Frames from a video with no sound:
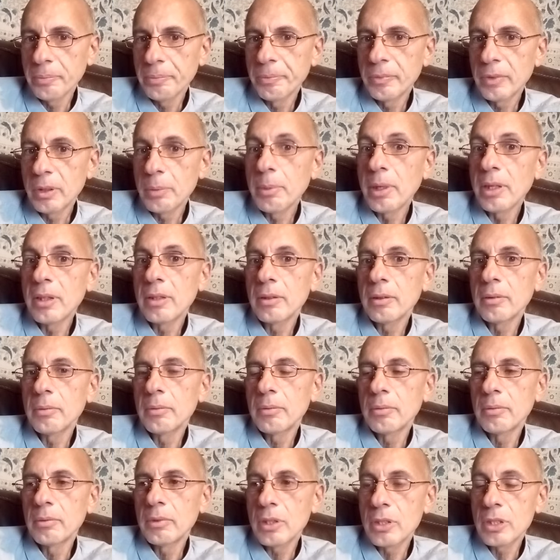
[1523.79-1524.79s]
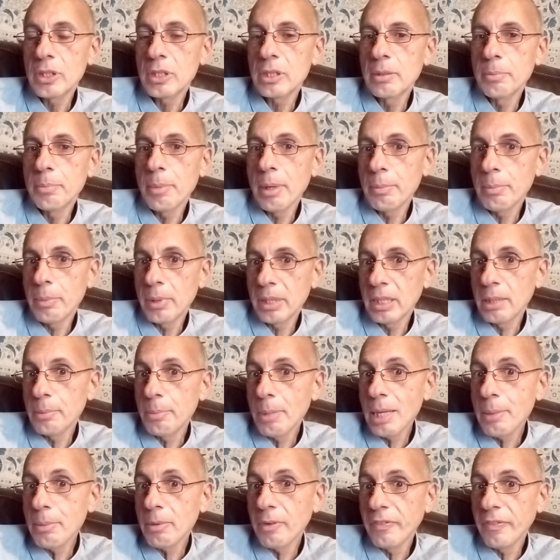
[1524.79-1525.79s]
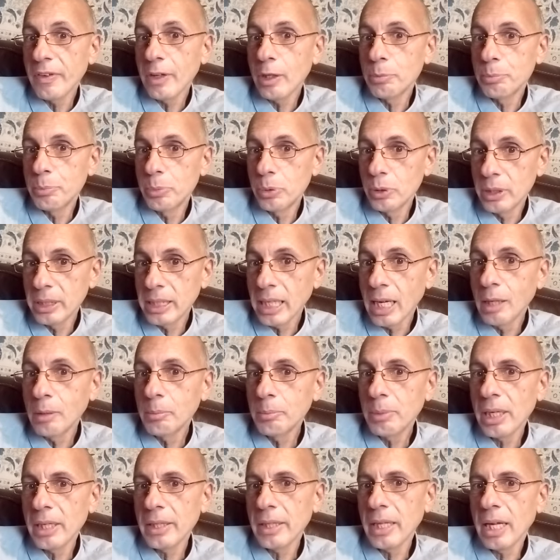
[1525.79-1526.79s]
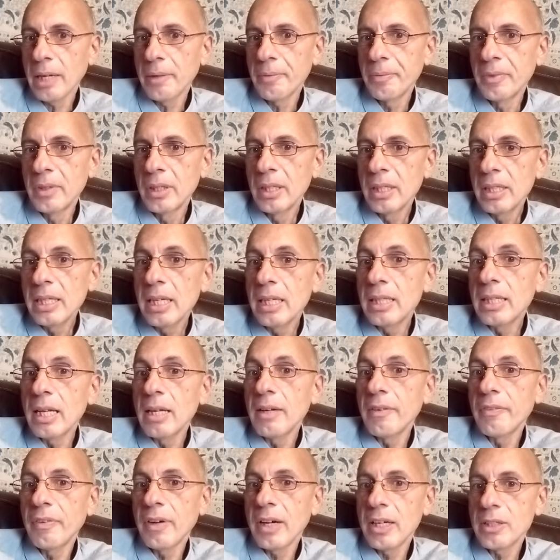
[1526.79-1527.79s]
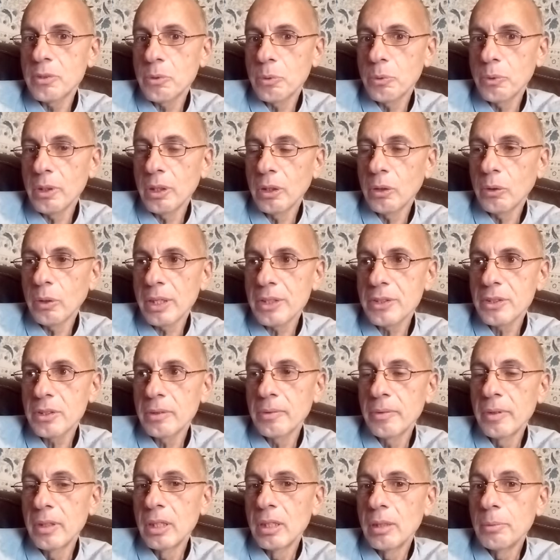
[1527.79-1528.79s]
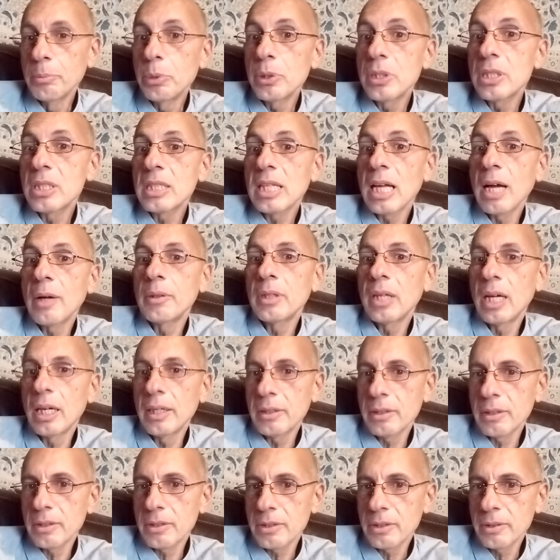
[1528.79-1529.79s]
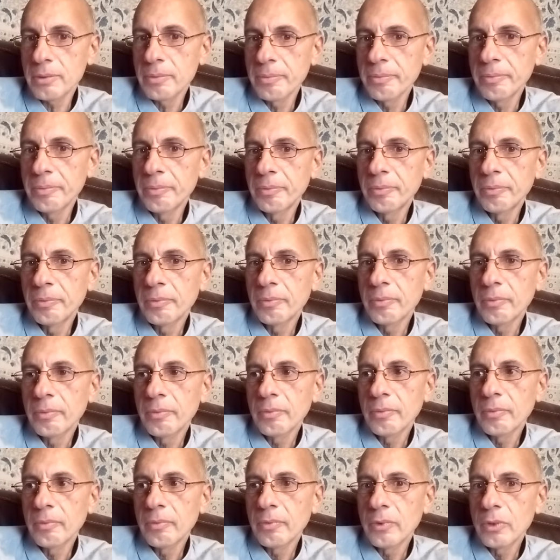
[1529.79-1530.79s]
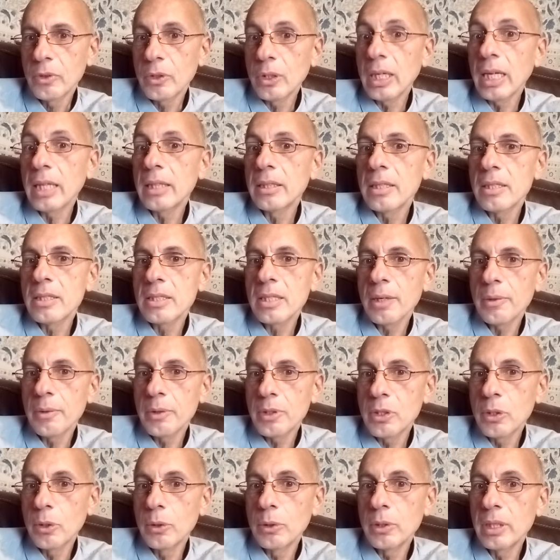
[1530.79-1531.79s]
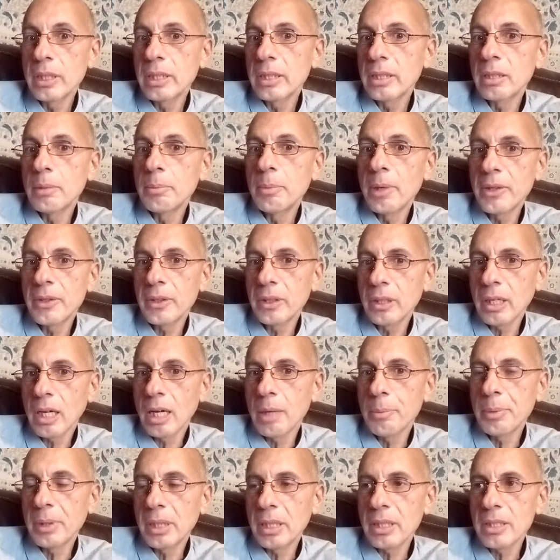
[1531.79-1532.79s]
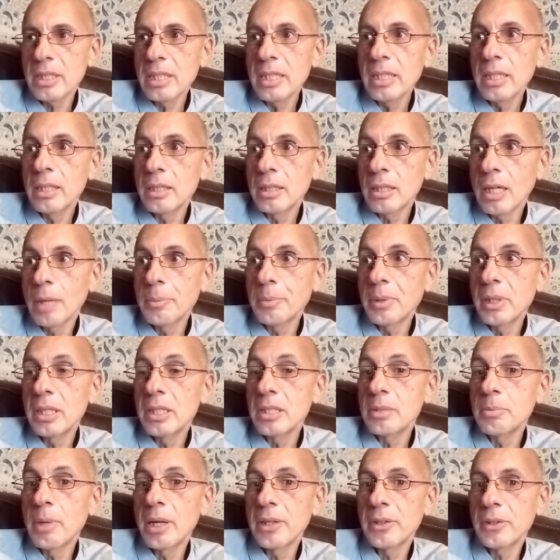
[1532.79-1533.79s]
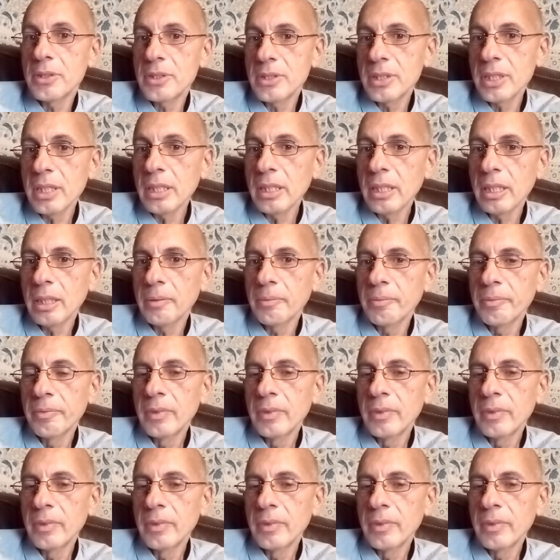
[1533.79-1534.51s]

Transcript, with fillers: The mother, but the baby felt put down by that. He identifies with the aggressor, puts down others to get the serotonin that the mother got because he adopted his mother's thinking.